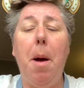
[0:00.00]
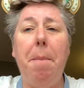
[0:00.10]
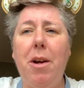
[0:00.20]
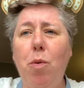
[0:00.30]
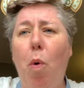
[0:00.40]

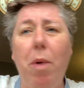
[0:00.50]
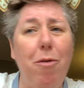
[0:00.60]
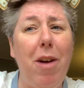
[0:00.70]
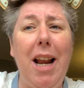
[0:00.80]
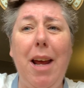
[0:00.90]
because what we
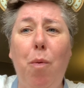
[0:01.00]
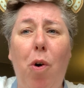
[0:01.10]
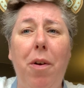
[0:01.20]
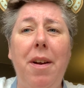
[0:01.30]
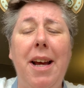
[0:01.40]
really
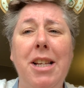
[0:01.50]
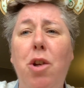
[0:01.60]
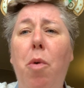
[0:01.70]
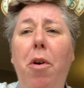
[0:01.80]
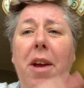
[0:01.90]
want is
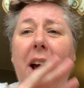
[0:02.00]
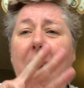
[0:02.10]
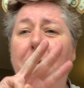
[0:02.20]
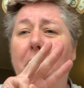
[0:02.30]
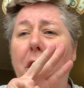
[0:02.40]
to only
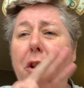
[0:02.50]
have